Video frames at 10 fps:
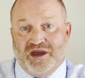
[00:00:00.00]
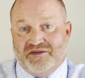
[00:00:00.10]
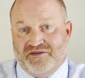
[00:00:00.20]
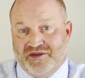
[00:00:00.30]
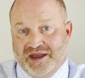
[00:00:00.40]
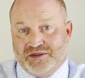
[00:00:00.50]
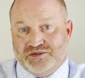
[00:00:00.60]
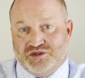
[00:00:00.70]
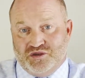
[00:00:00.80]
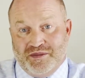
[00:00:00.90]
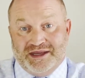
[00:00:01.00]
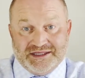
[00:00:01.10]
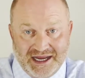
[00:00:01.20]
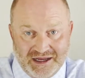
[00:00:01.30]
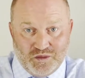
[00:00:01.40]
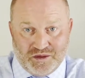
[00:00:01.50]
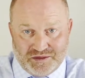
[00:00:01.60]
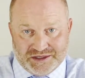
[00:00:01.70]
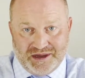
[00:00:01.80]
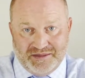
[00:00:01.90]
have failed to maintain
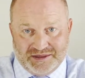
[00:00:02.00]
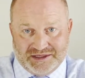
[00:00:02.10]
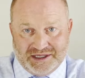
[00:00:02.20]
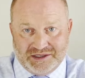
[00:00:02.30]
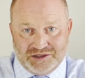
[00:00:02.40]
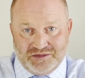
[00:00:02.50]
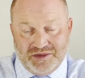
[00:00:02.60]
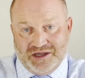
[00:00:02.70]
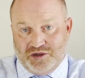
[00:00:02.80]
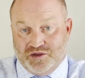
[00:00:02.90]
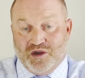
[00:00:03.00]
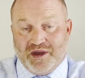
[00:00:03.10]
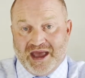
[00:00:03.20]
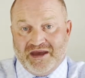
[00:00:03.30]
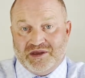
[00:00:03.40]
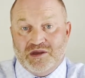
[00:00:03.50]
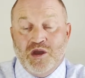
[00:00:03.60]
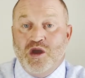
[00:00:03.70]
workers' compensation, meaning you don't have it,